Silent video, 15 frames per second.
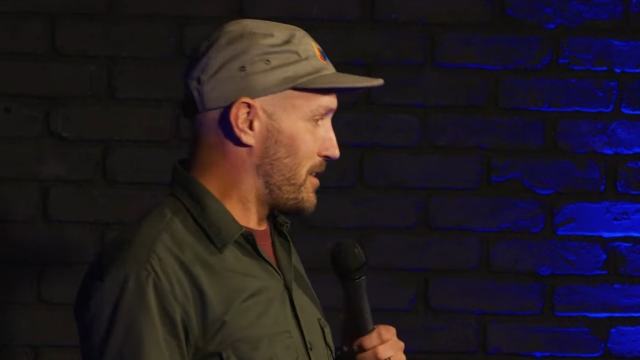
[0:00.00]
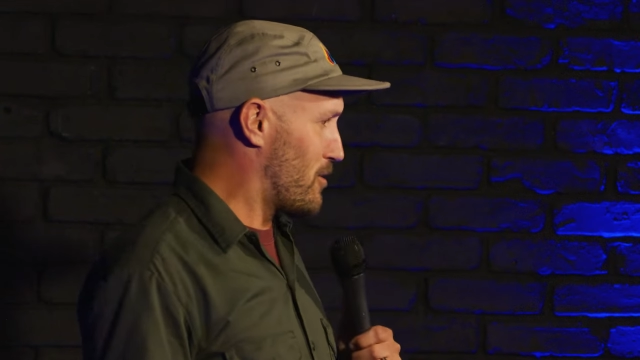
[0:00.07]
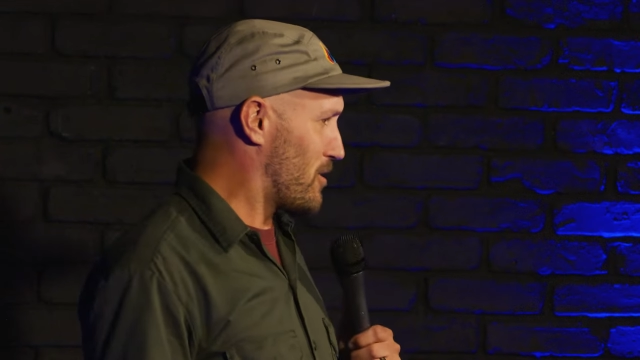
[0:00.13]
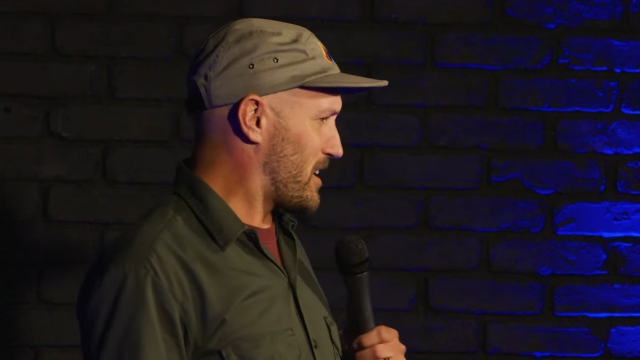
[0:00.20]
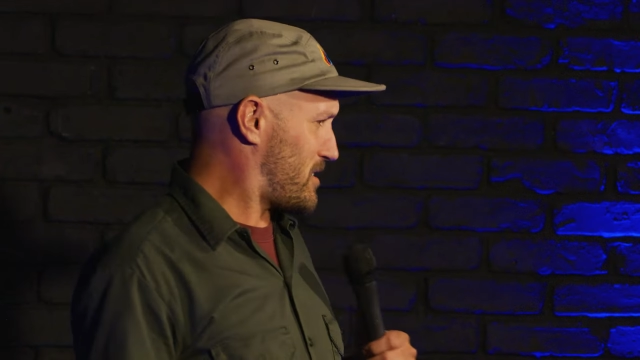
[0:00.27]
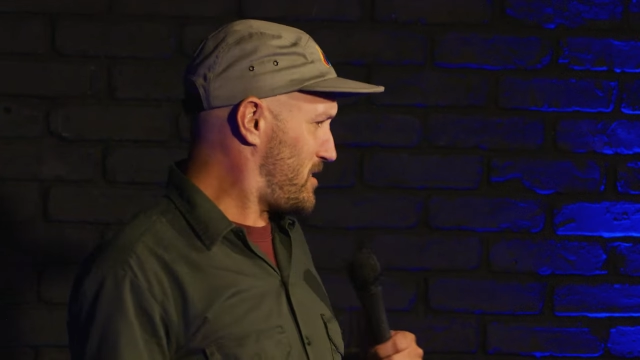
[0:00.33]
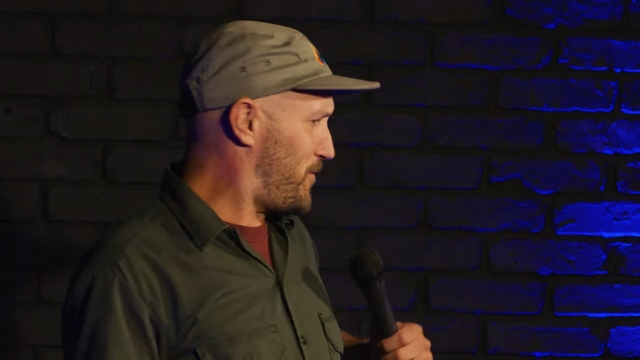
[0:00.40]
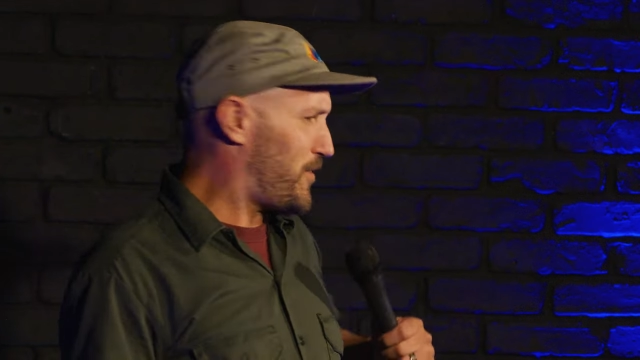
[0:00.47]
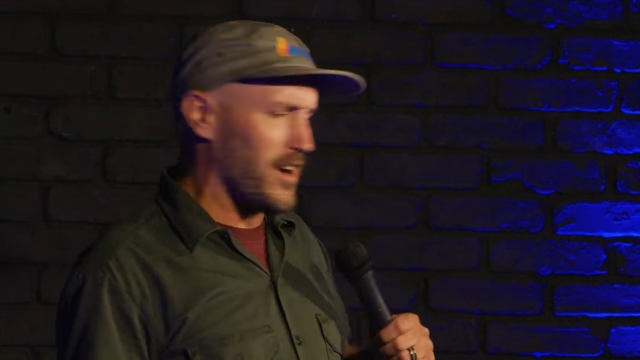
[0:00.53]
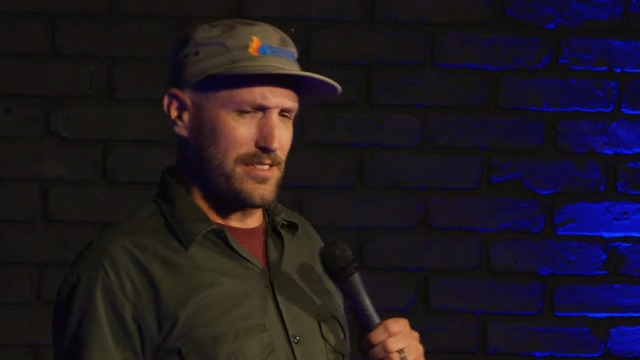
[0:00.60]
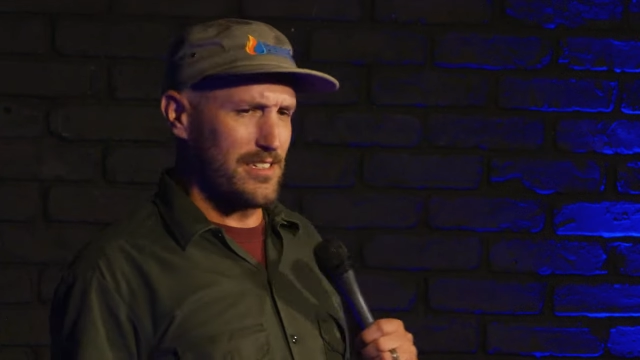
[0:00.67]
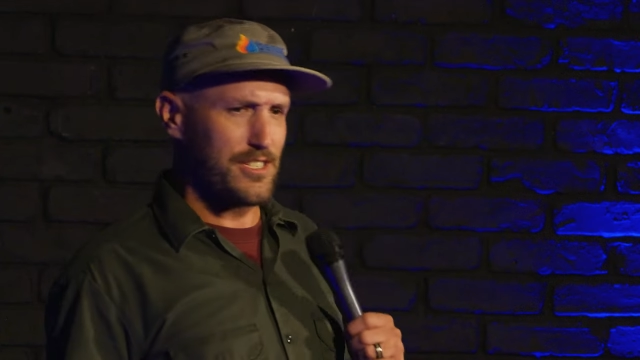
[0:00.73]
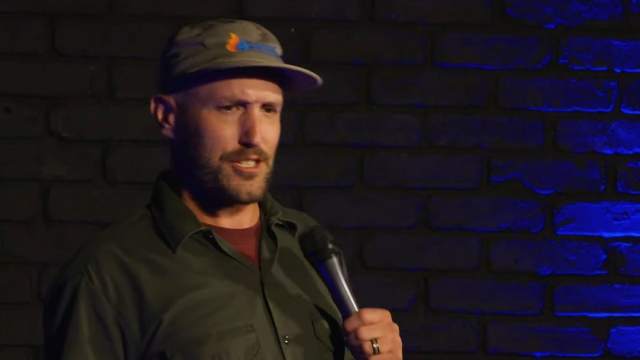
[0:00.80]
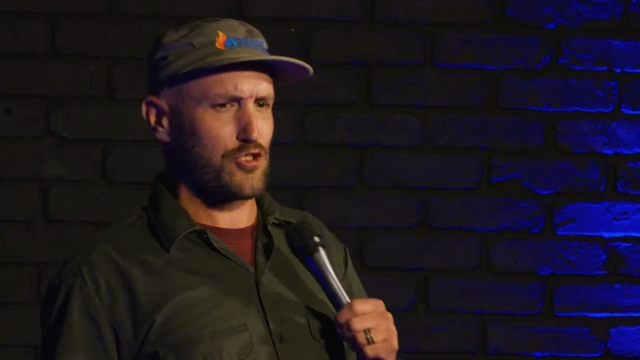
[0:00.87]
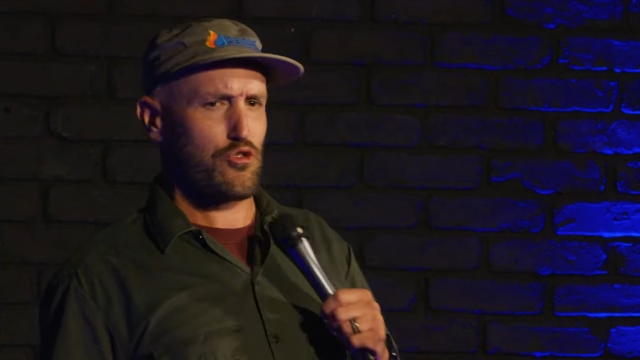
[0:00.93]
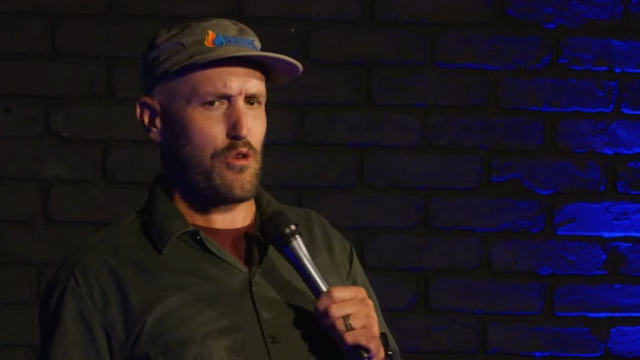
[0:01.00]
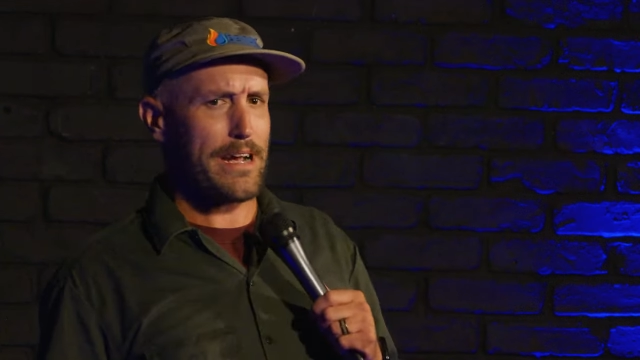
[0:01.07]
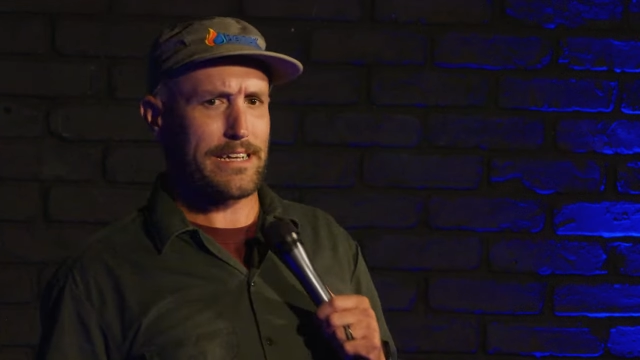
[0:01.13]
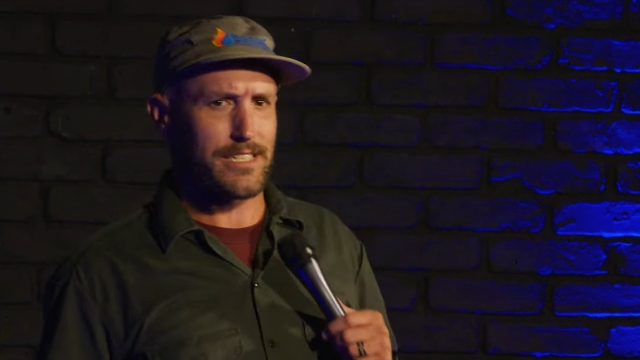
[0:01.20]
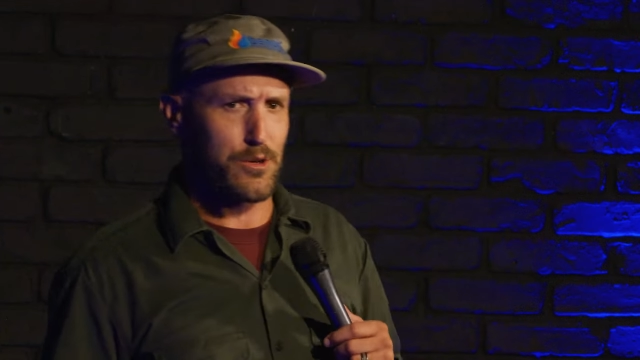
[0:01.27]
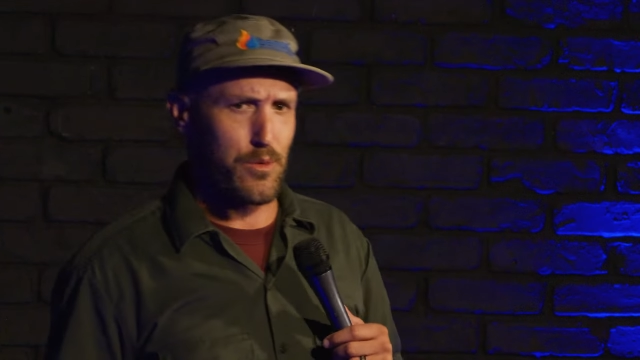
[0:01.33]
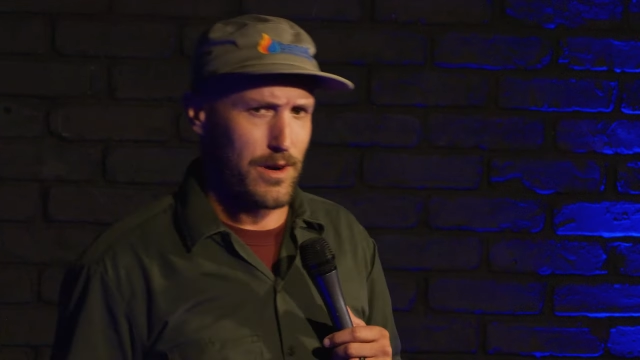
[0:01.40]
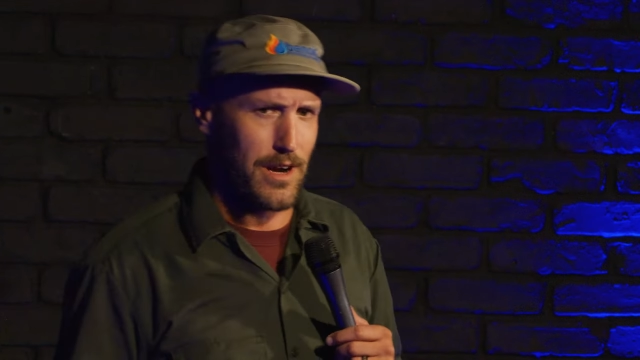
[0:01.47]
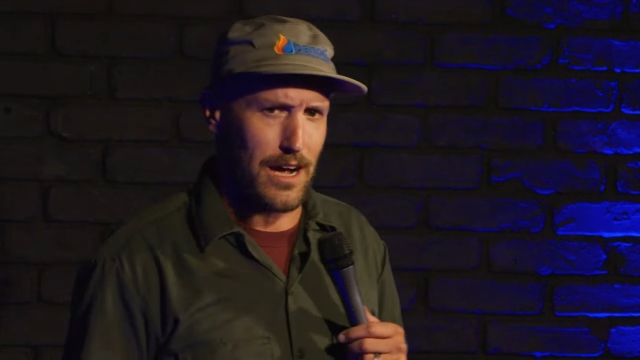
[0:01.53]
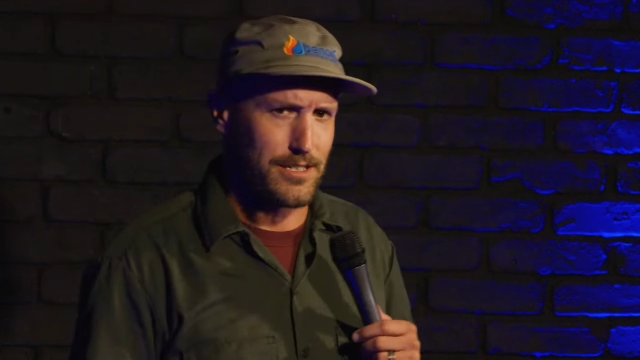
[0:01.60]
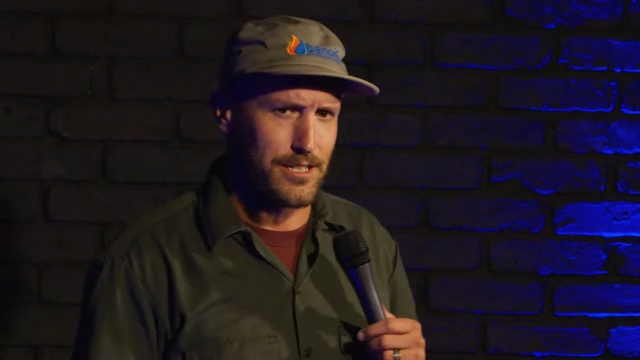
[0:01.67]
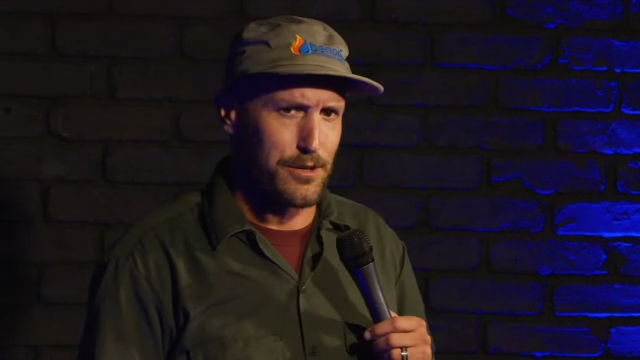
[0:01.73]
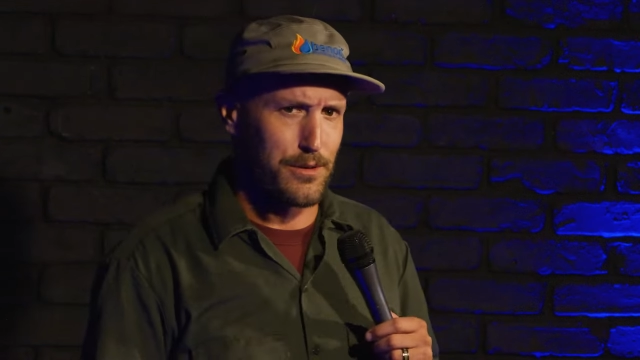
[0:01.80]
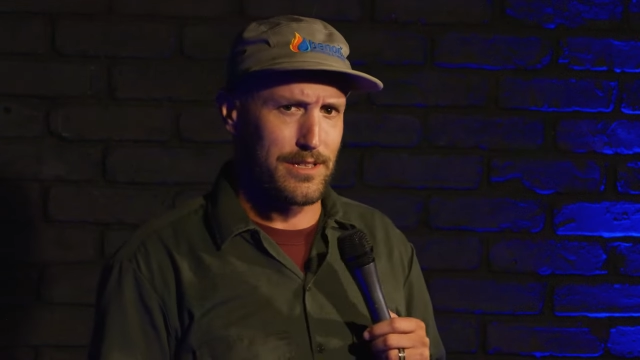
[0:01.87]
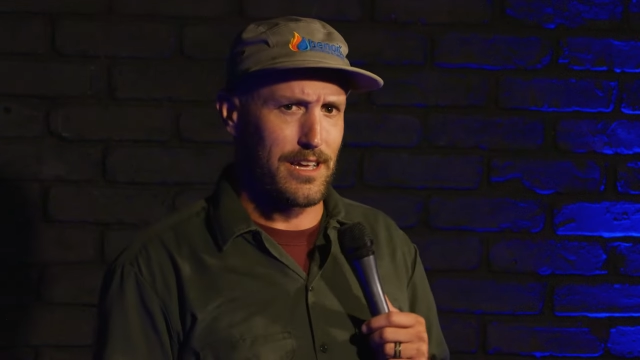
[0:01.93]
They were like, fuck, this is crazy. We're
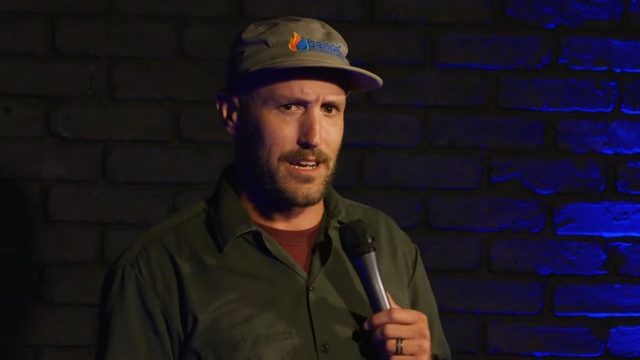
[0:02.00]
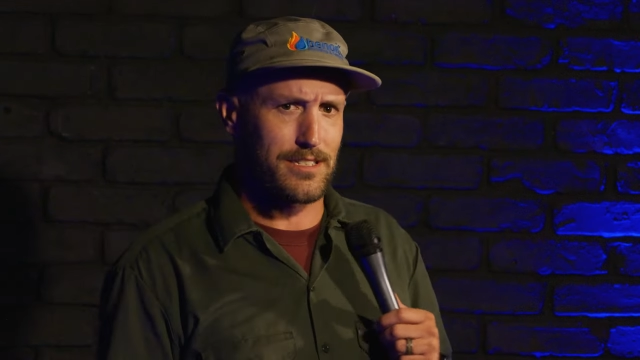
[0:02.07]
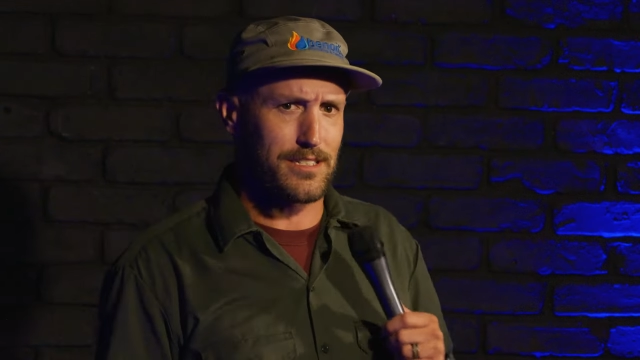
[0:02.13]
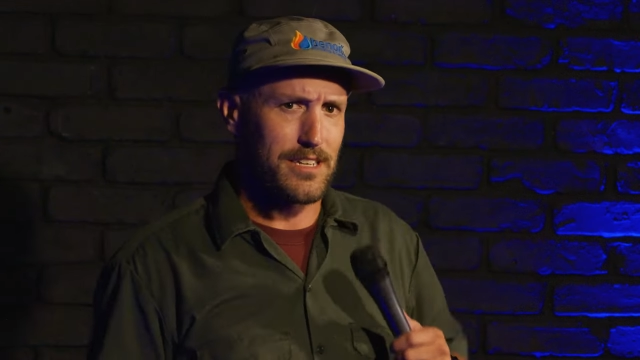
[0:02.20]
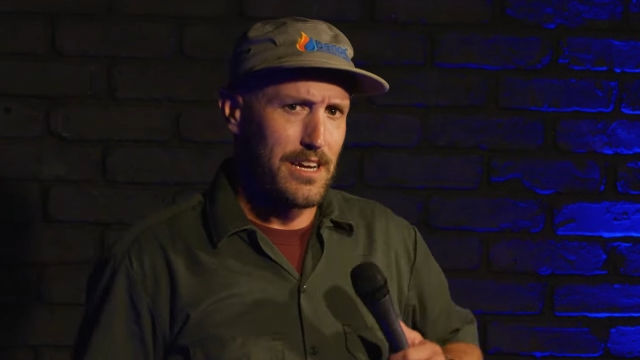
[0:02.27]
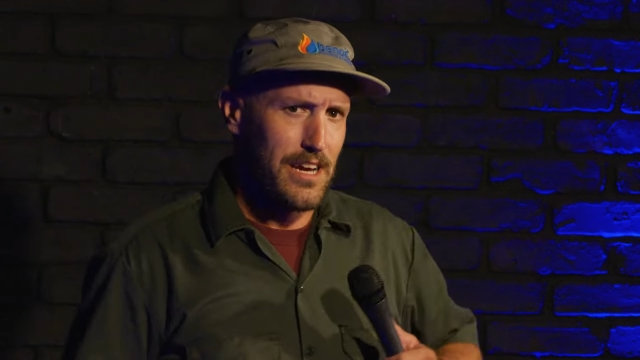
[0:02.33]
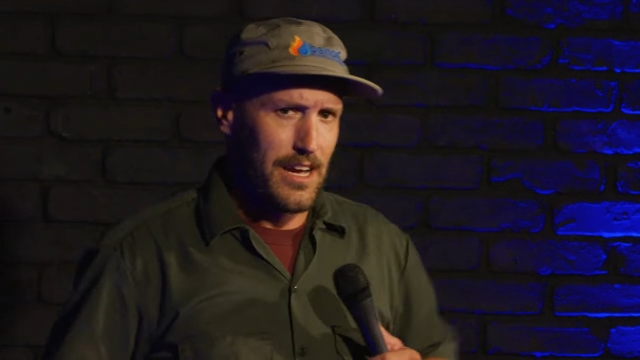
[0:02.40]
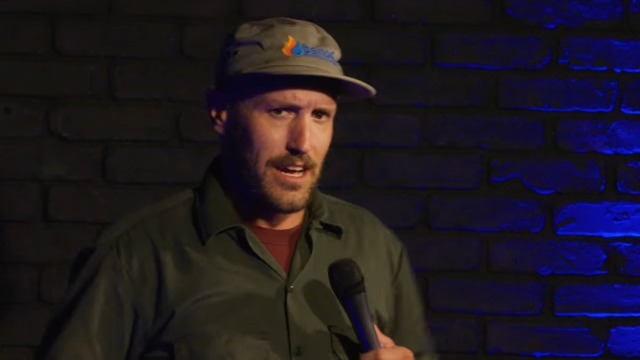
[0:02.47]
not doing this.